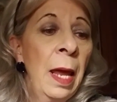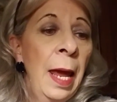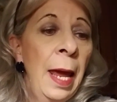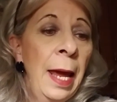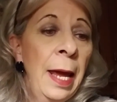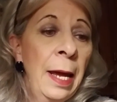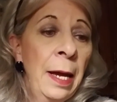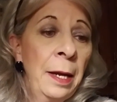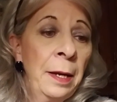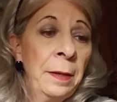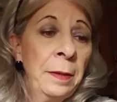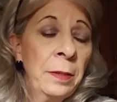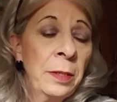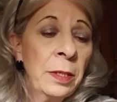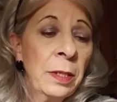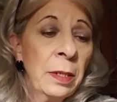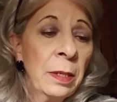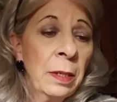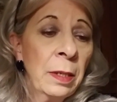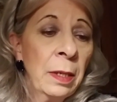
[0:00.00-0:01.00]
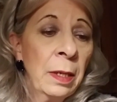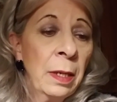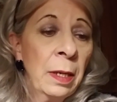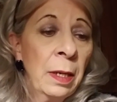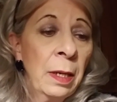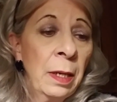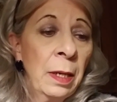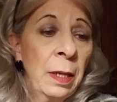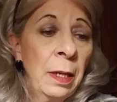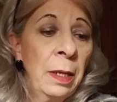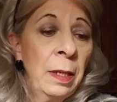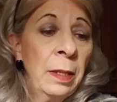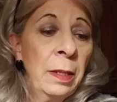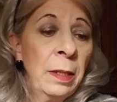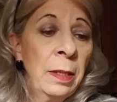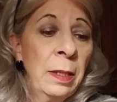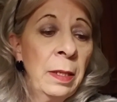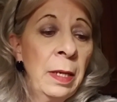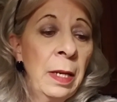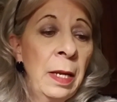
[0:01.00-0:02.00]
and
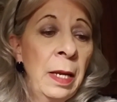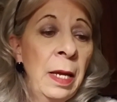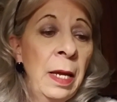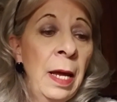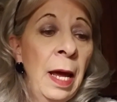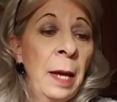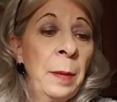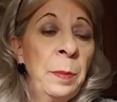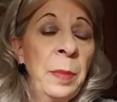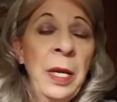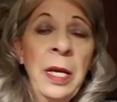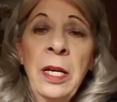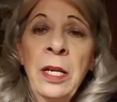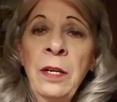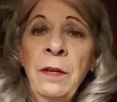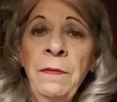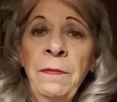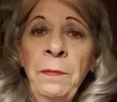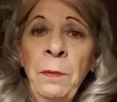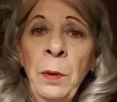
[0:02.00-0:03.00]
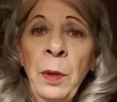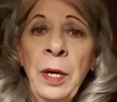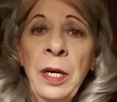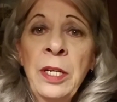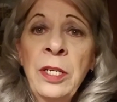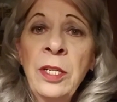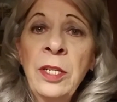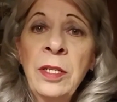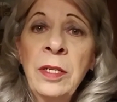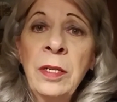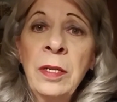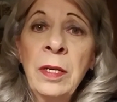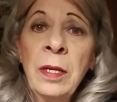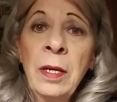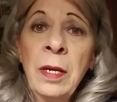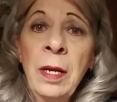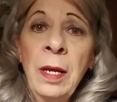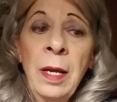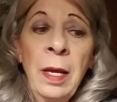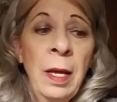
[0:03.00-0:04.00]
he had been in a forest,
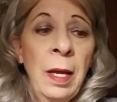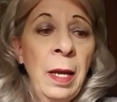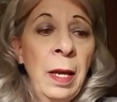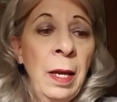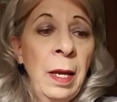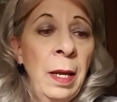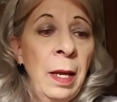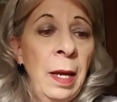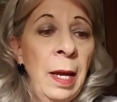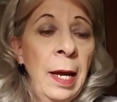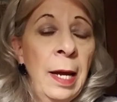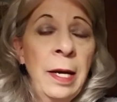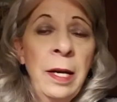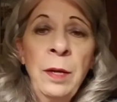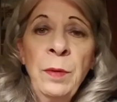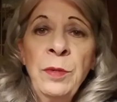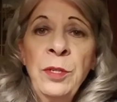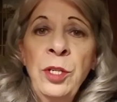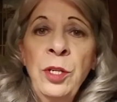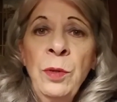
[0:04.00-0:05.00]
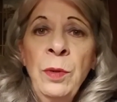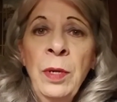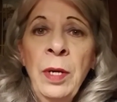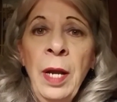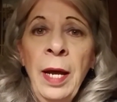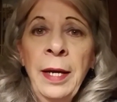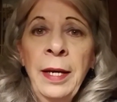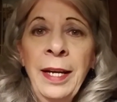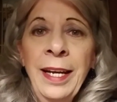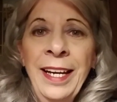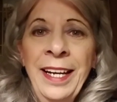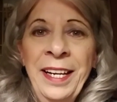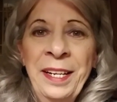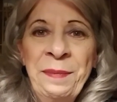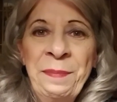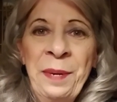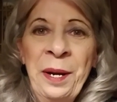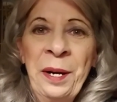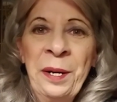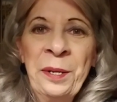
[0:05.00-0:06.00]
and he was doing like a
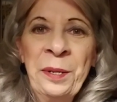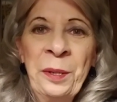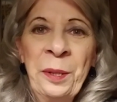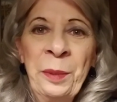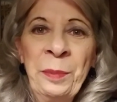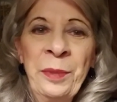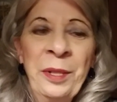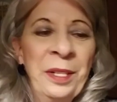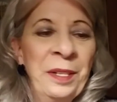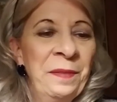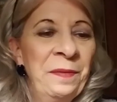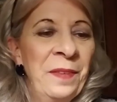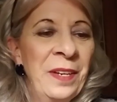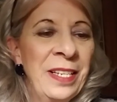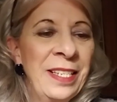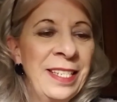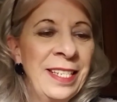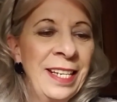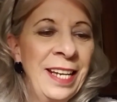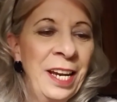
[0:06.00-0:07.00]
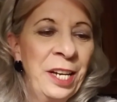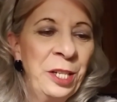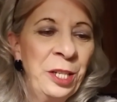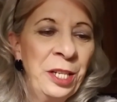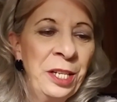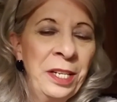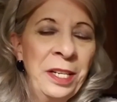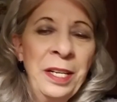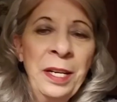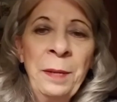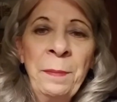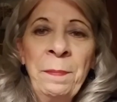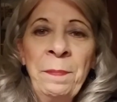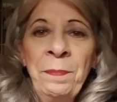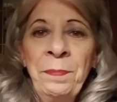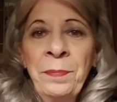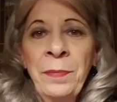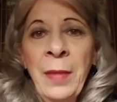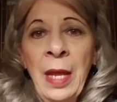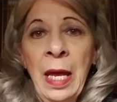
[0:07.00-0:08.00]
paranormal investigation,
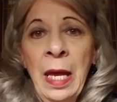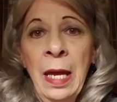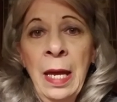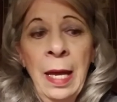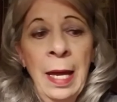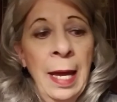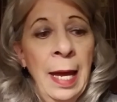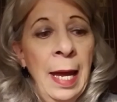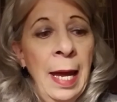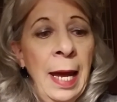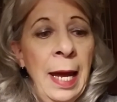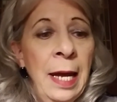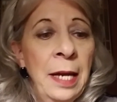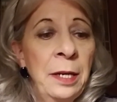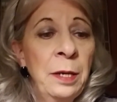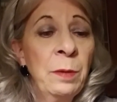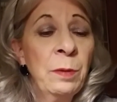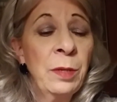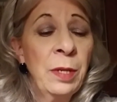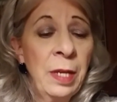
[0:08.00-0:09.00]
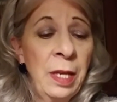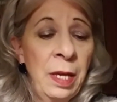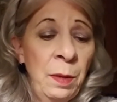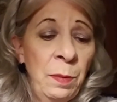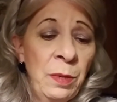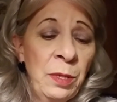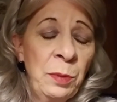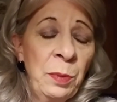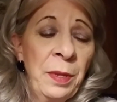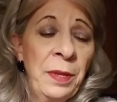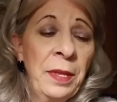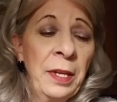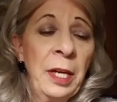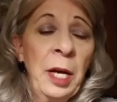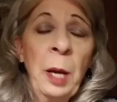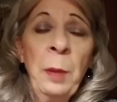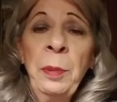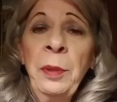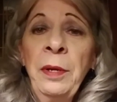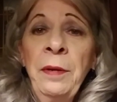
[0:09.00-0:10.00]
and he was with a
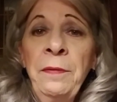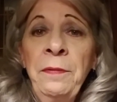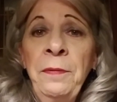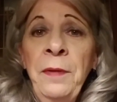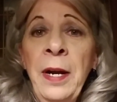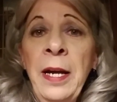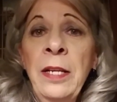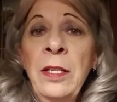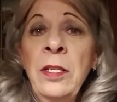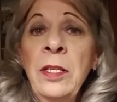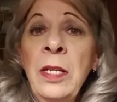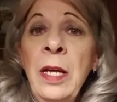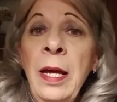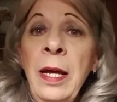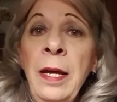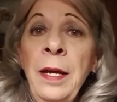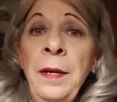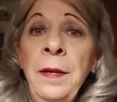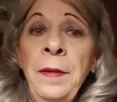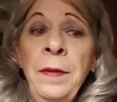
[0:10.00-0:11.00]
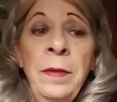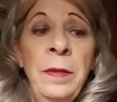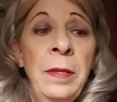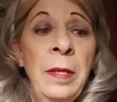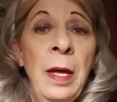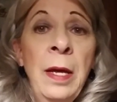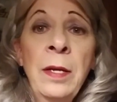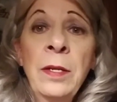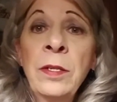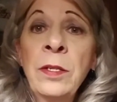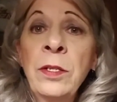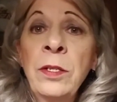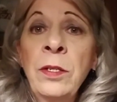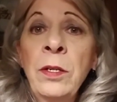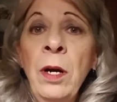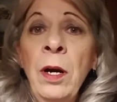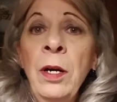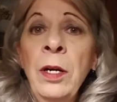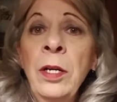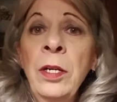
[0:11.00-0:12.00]
couple of friends, and they
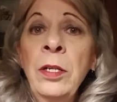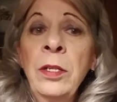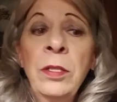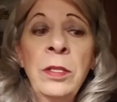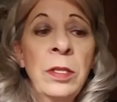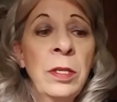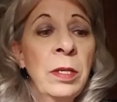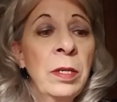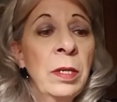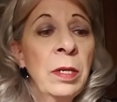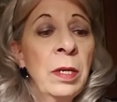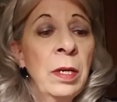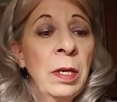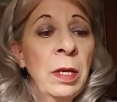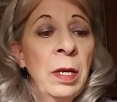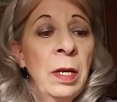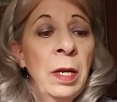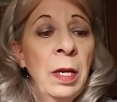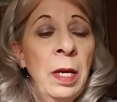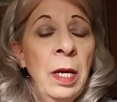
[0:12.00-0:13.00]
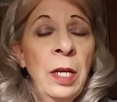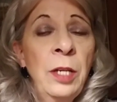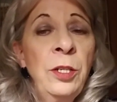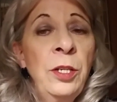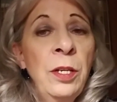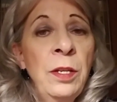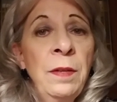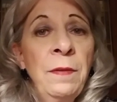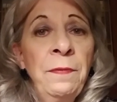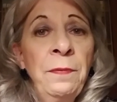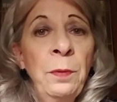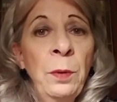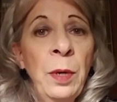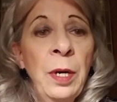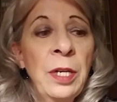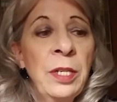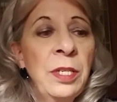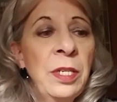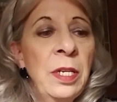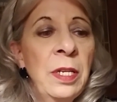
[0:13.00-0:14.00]
started into the
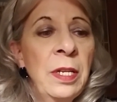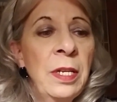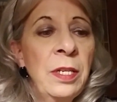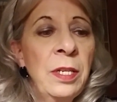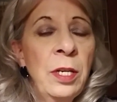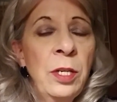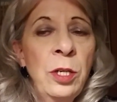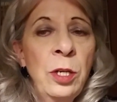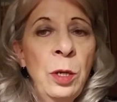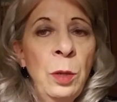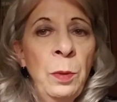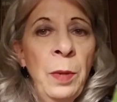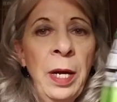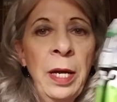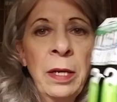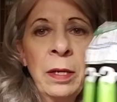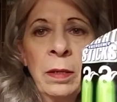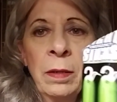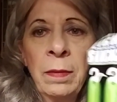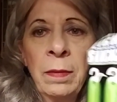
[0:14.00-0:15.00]
forest, and they said, you know what,